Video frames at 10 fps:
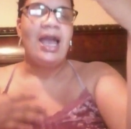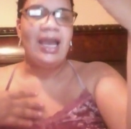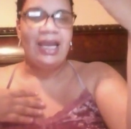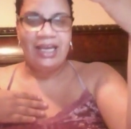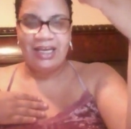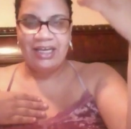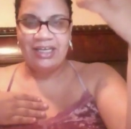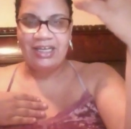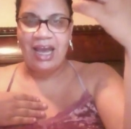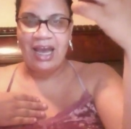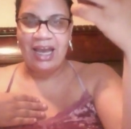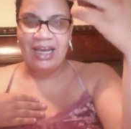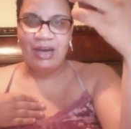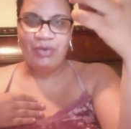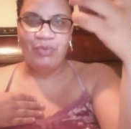And
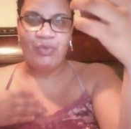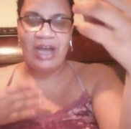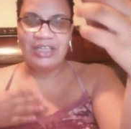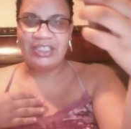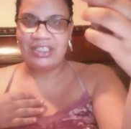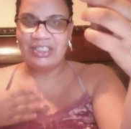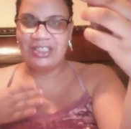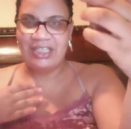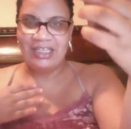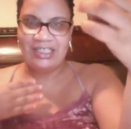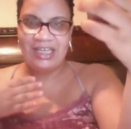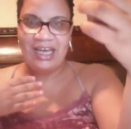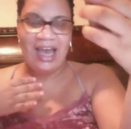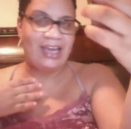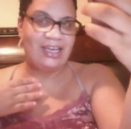I am watching the things
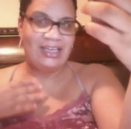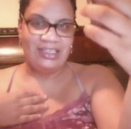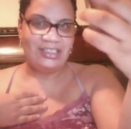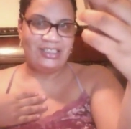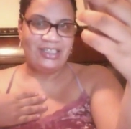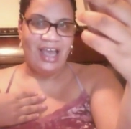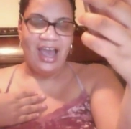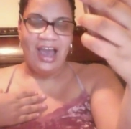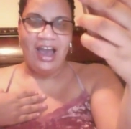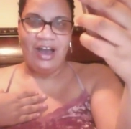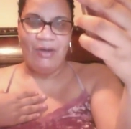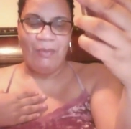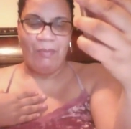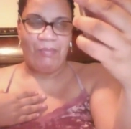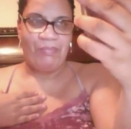that I eat.
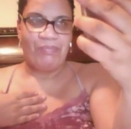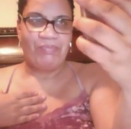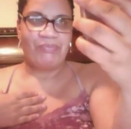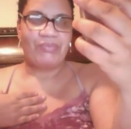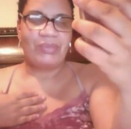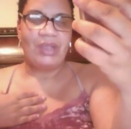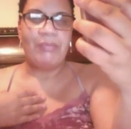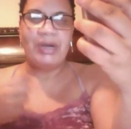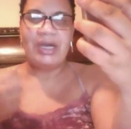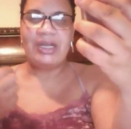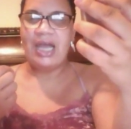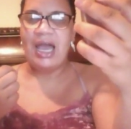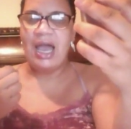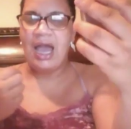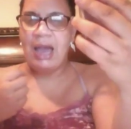Um, but
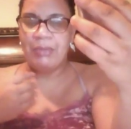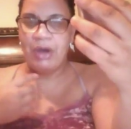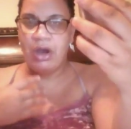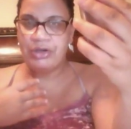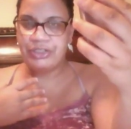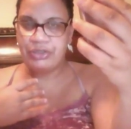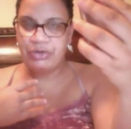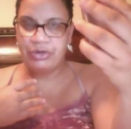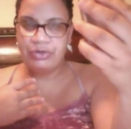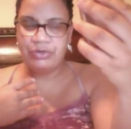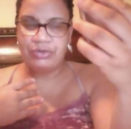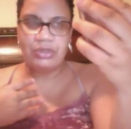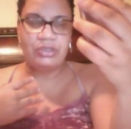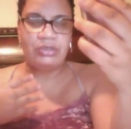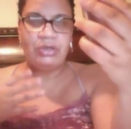I'm also
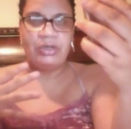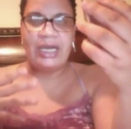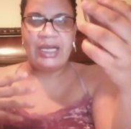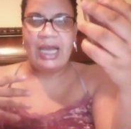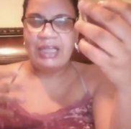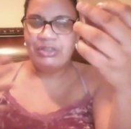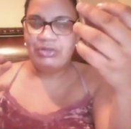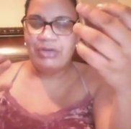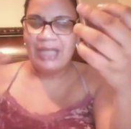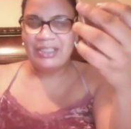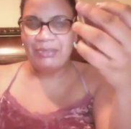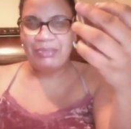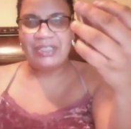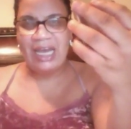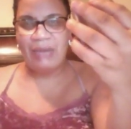you know, like I do, I dip
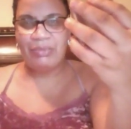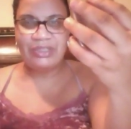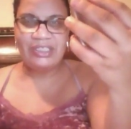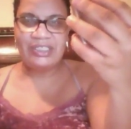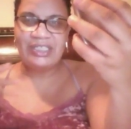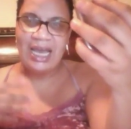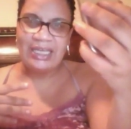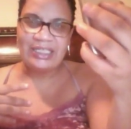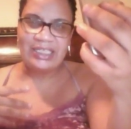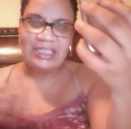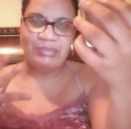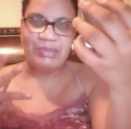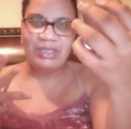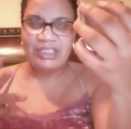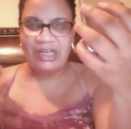and dab with these diets, like the
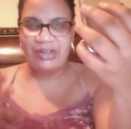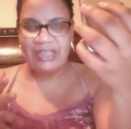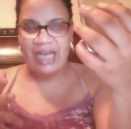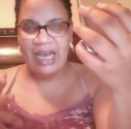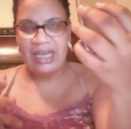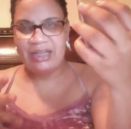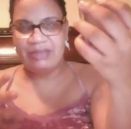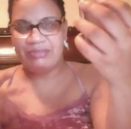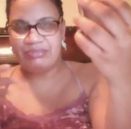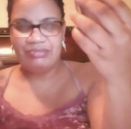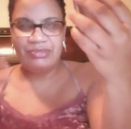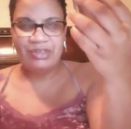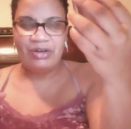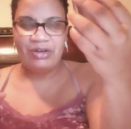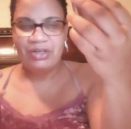military diet, you
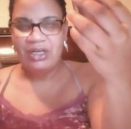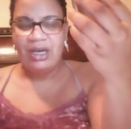know,